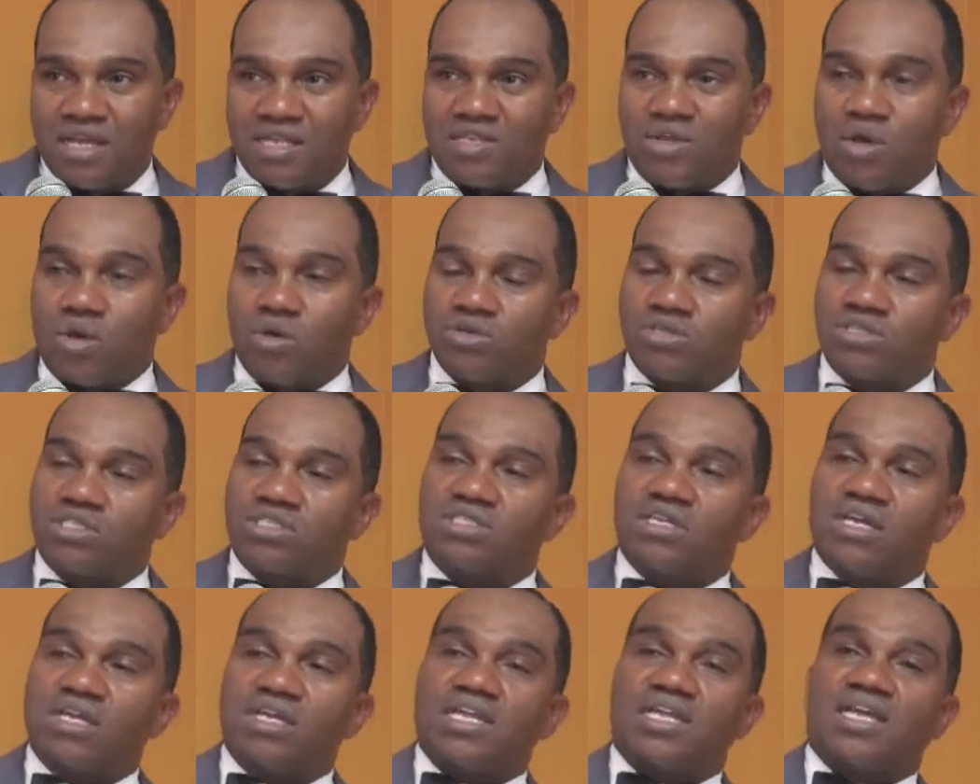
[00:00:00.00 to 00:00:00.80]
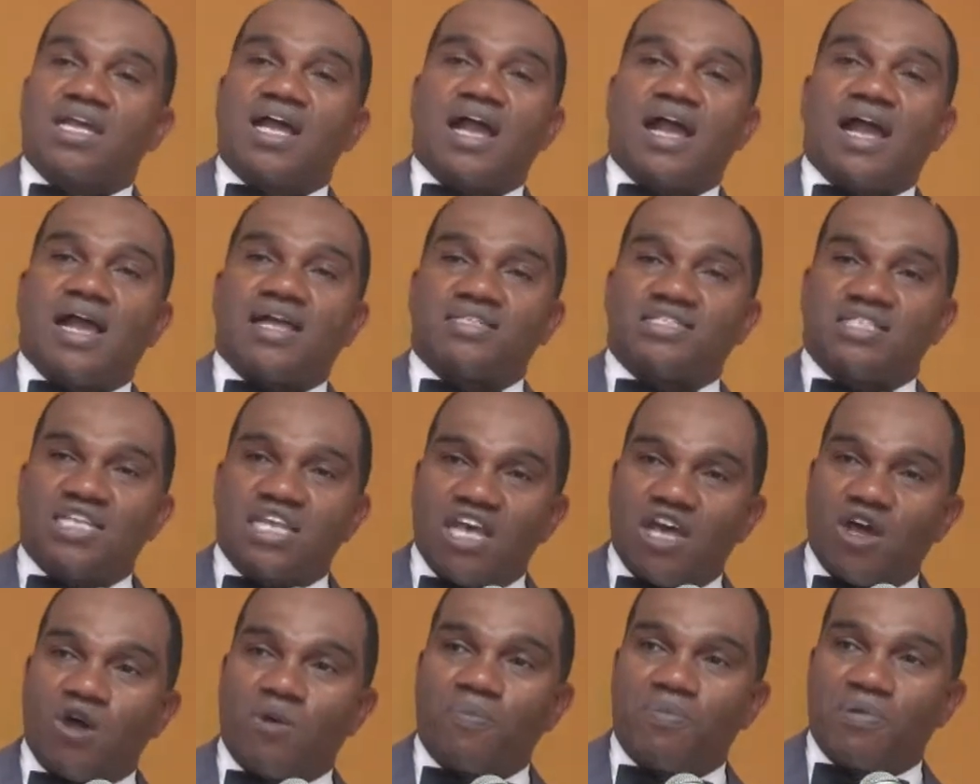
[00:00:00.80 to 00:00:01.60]
Those study guides
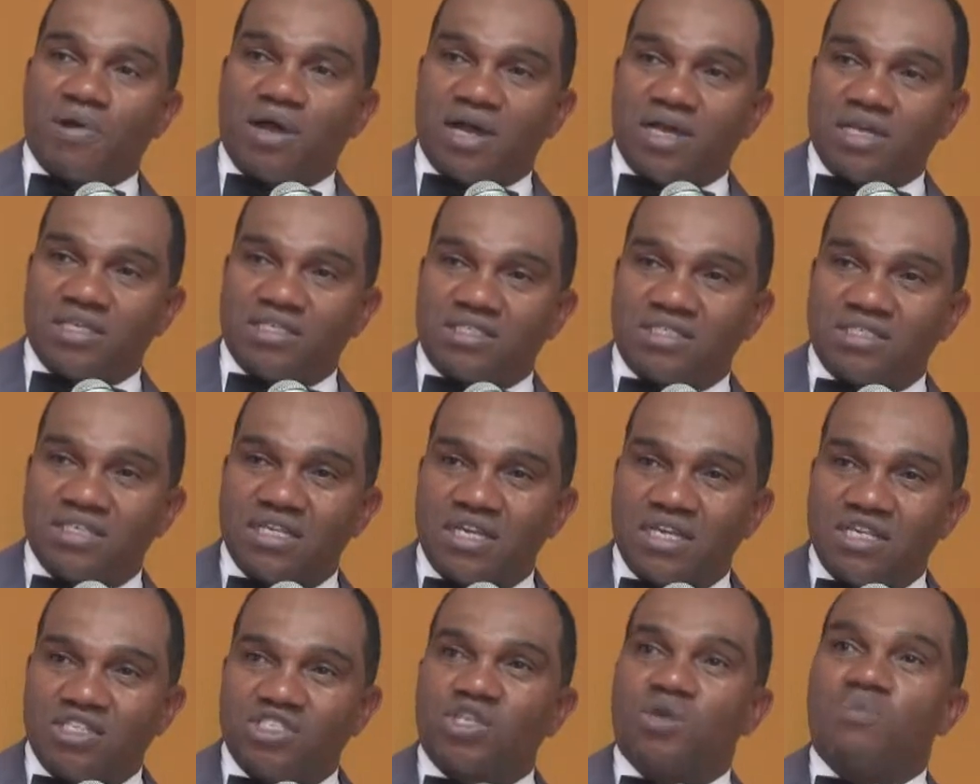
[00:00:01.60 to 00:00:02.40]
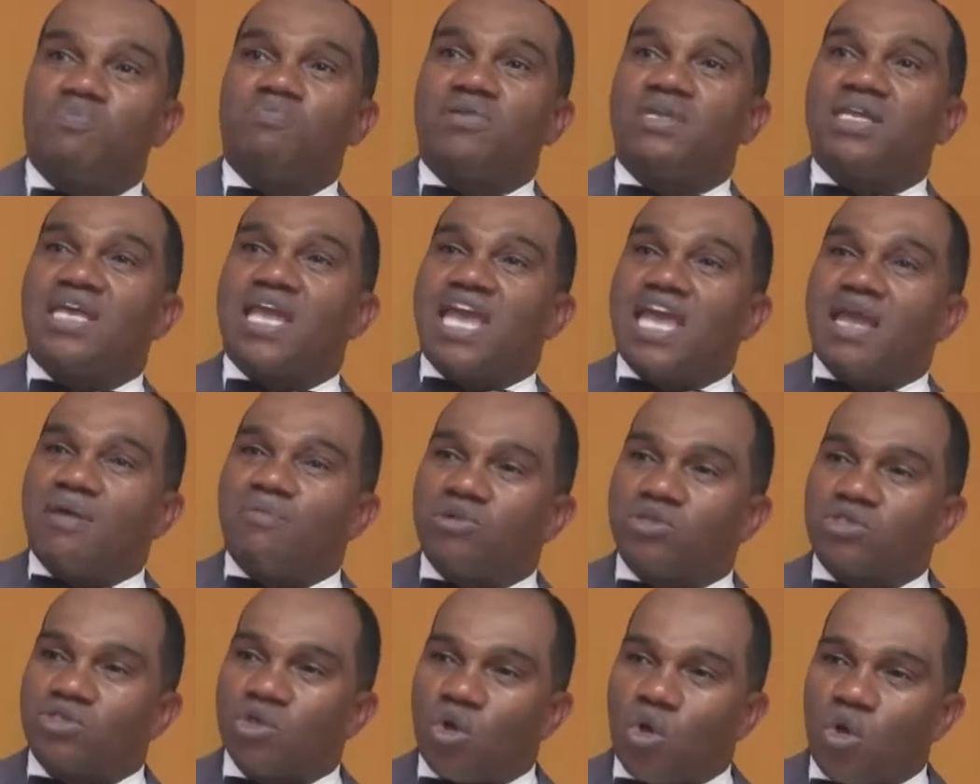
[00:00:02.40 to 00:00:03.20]
help us to be
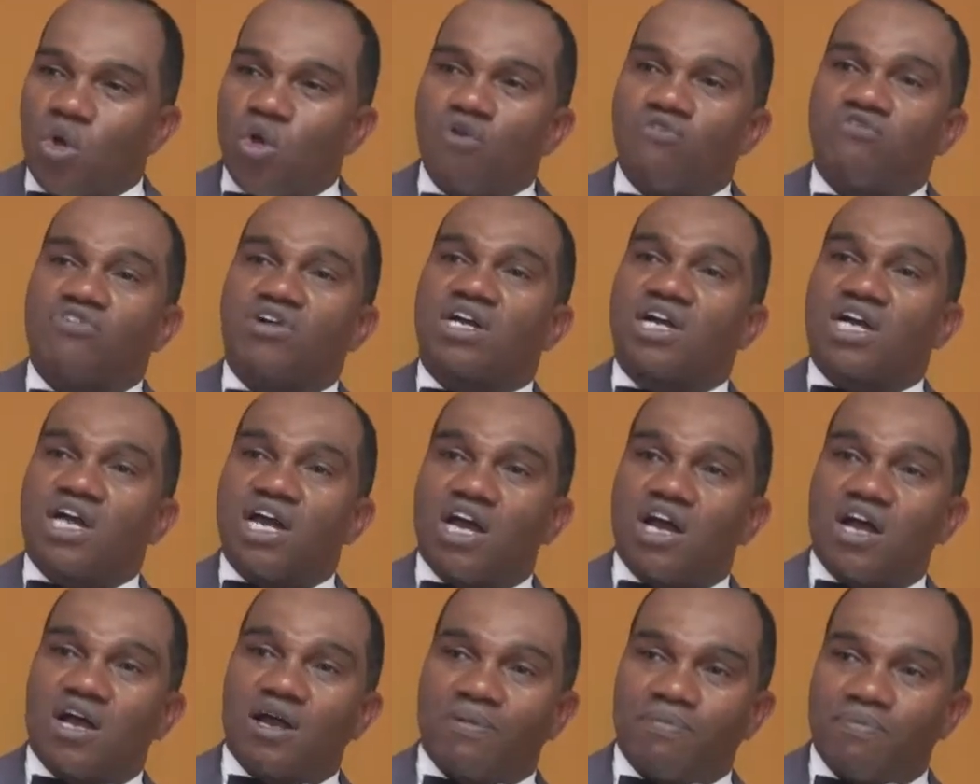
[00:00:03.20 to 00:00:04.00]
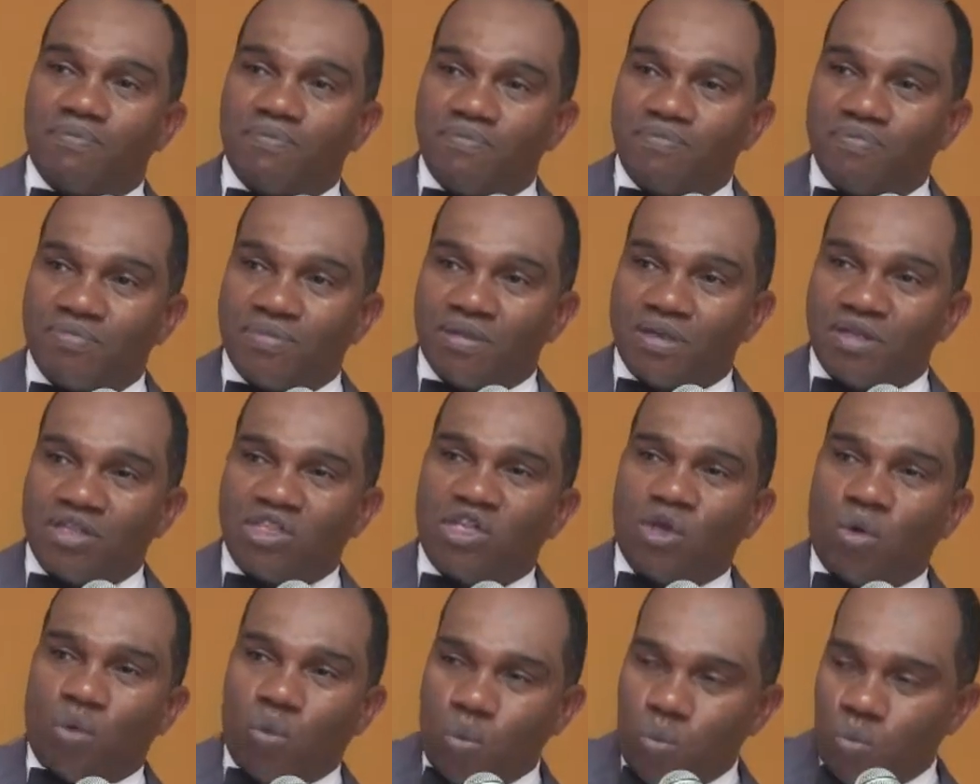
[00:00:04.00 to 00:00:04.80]
able to overcome
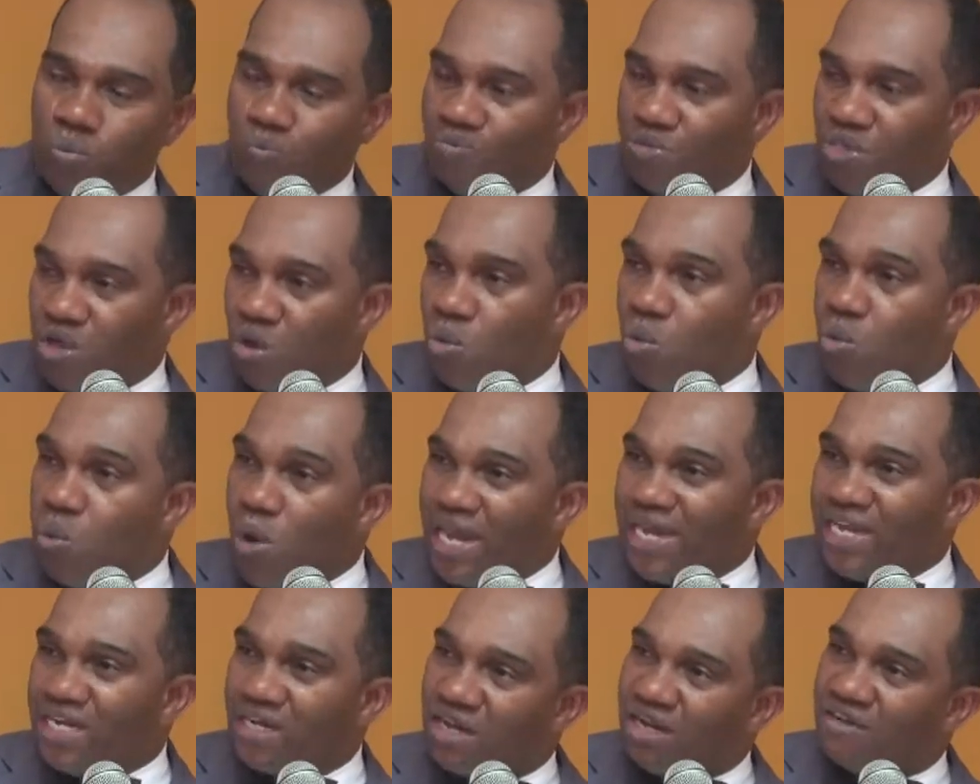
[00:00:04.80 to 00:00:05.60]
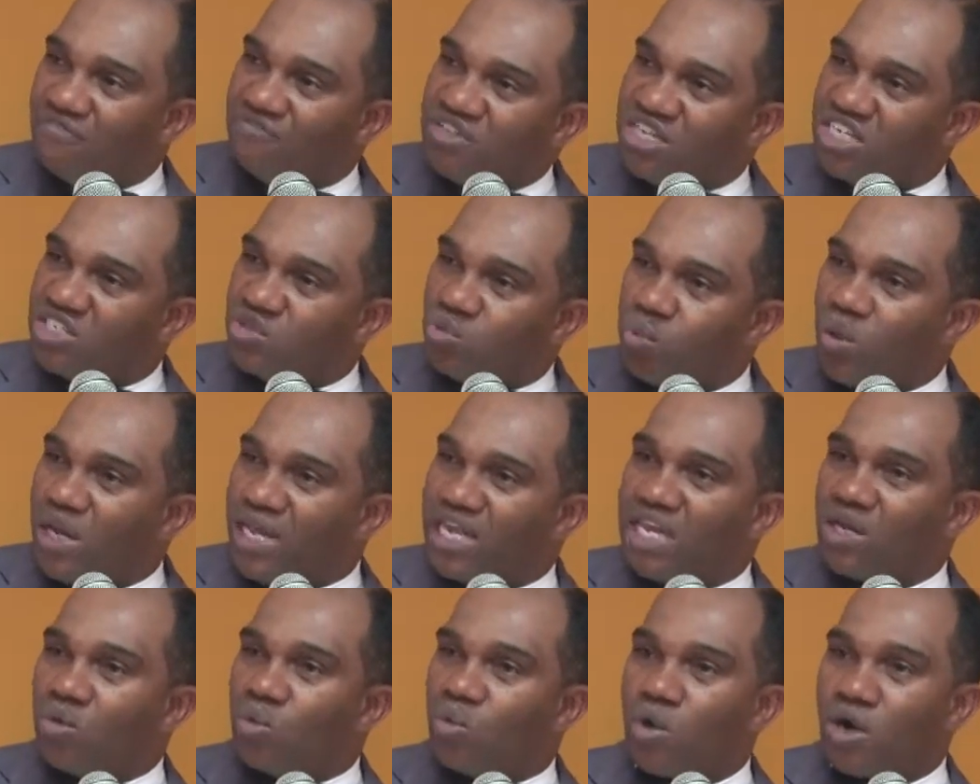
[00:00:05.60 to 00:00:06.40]
the weight of this
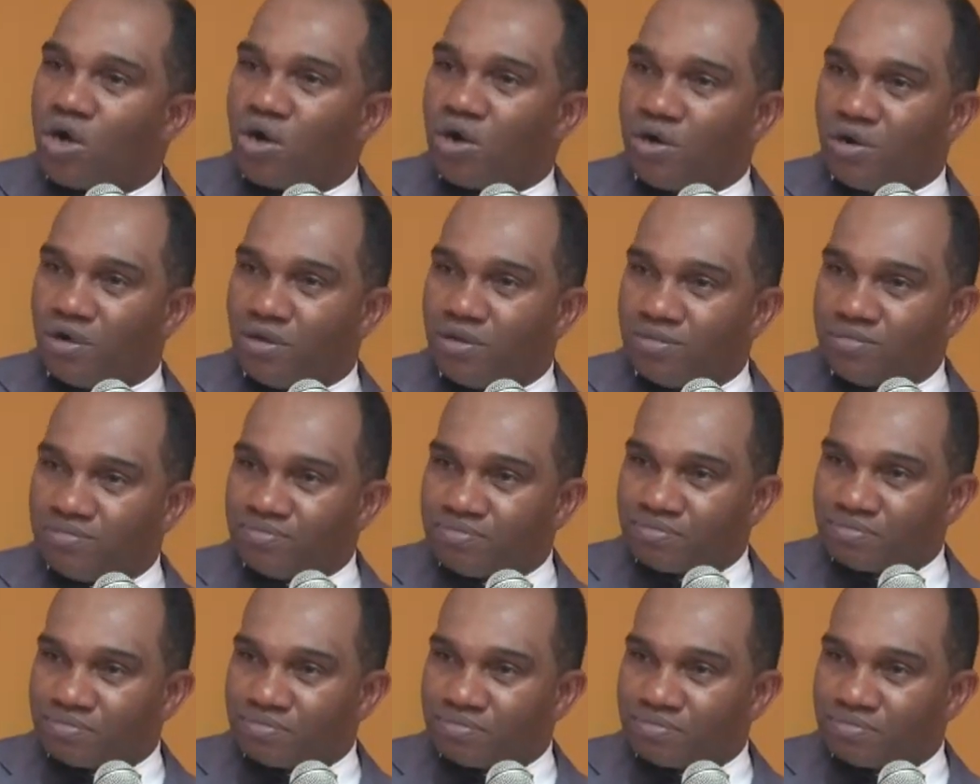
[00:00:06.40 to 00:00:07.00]
wicked world